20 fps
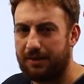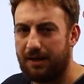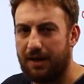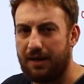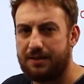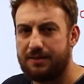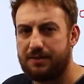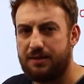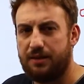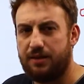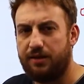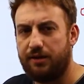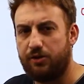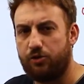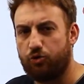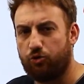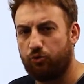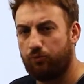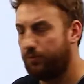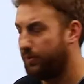guys, here
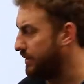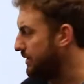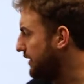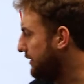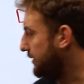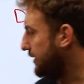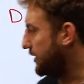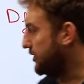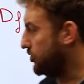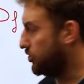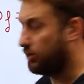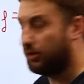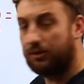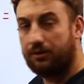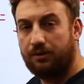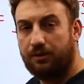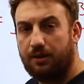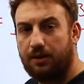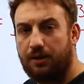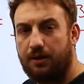you should pay attention.
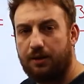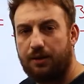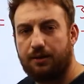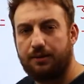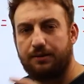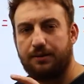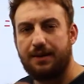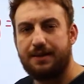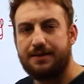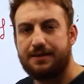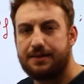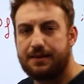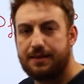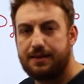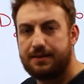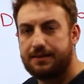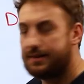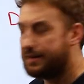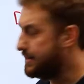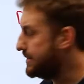This
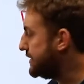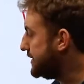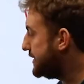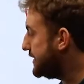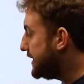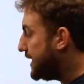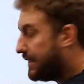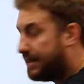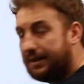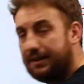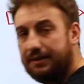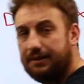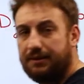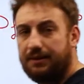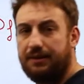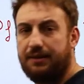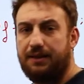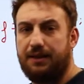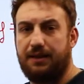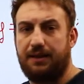is a second
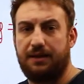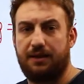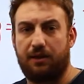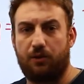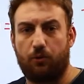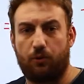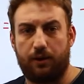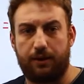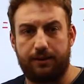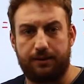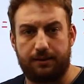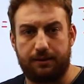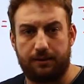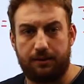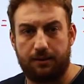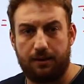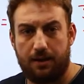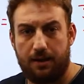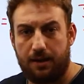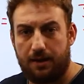degree inequality.
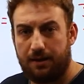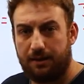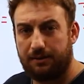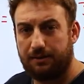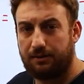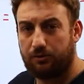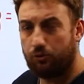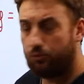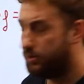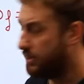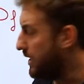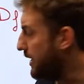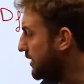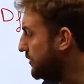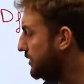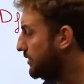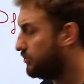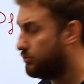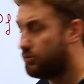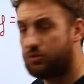To be
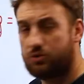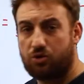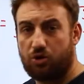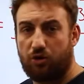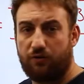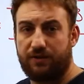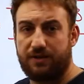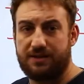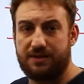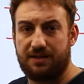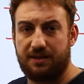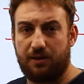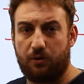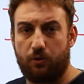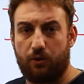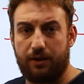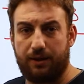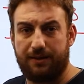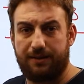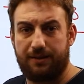able to solve this
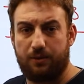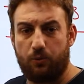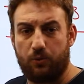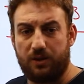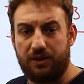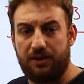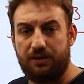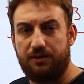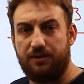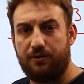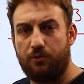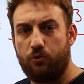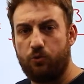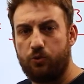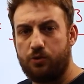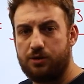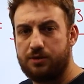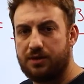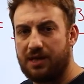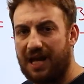inequality, we need the
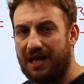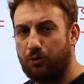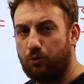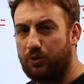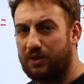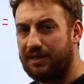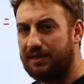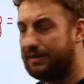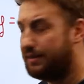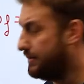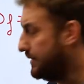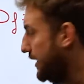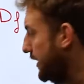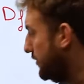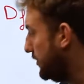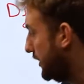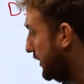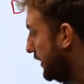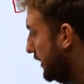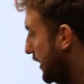roots and we need the
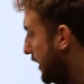table.